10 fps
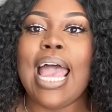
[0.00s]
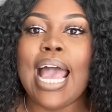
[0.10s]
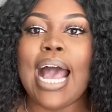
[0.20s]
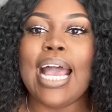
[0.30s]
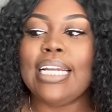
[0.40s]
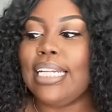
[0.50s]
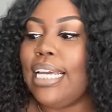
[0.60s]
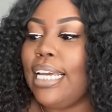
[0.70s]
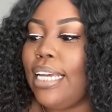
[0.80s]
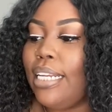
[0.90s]
I
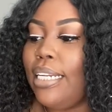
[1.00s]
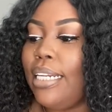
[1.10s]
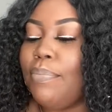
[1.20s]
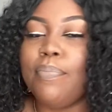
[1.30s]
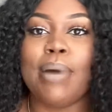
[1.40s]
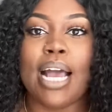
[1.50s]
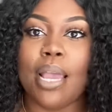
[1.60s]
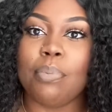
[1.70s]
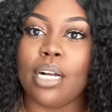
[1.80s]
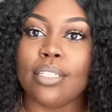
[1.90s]
did my
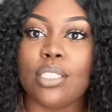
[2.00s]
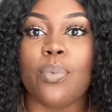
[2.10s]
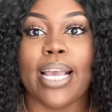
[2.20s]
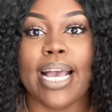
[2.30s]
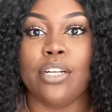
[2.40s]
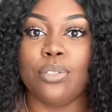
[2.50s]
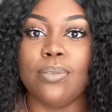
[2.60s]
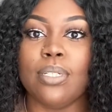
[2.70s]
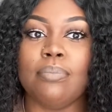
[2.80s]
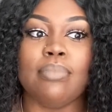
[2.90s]
eyebrows the way I do
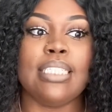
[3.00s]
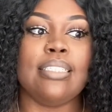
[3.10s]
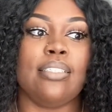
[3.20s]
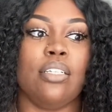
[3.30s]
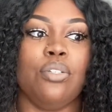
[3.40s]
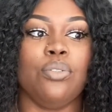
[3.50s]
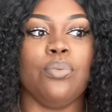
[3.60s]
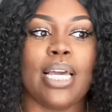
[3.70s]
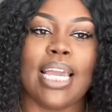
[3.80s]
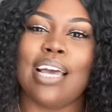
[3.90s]
them. This is a new
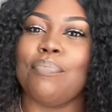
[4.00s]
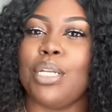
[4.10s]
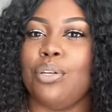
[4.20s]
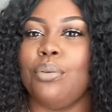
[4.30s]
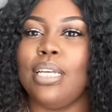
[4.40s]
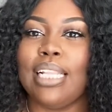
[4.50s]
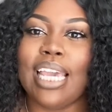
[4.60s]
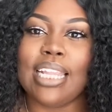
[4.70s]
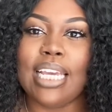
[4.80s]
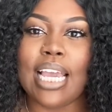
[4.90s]
way I've been doing
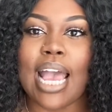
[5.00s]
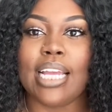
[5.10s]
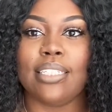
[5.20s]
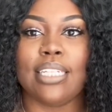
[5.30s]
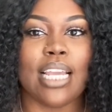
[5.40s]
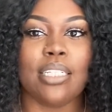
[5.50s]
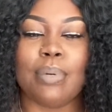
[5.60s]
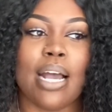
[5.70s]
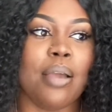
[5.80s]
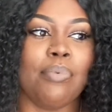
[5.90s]
lately. I change my
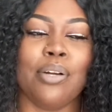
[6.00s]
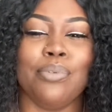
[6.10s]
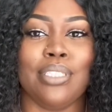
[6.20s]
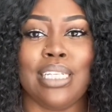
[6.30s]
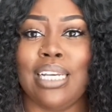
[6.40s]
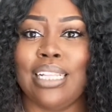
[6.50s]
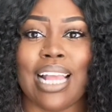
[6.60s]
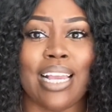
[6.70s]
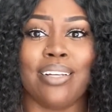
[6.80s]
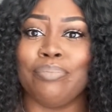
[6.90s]
eyebrow routine
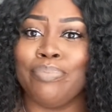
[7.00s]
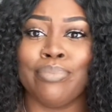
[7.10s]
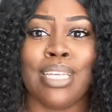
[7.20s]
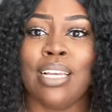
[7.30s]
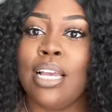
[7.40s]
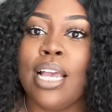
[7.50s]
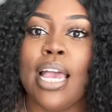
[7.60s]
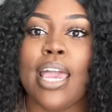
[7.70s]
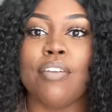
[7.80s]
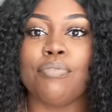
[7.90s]
like
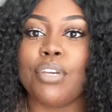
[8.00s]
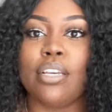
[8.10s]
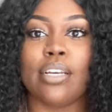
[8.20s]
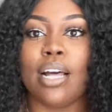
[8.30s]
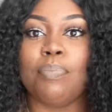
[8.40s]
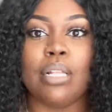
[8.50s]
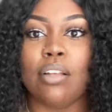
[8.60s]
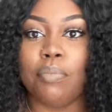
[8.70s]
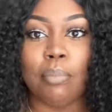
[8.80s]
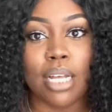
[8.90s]
every couple
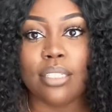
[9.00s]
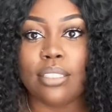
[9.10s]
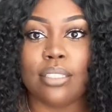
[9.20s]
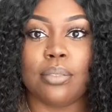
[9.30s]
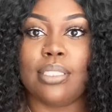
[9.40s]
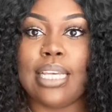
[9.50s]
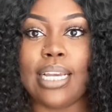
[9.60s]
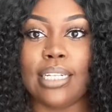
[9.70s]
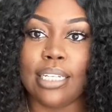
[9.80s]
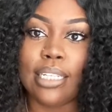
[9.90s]
of months,
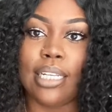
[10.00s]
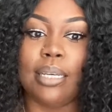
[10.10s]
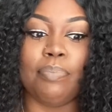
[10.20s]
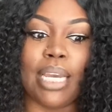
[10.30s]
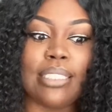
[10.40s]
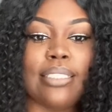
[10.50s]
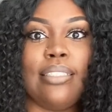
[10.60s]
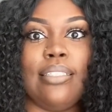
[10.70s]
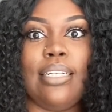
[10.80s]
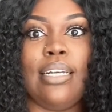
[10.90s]
technically,
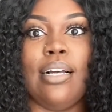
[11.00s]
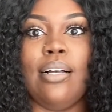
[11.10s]
basically.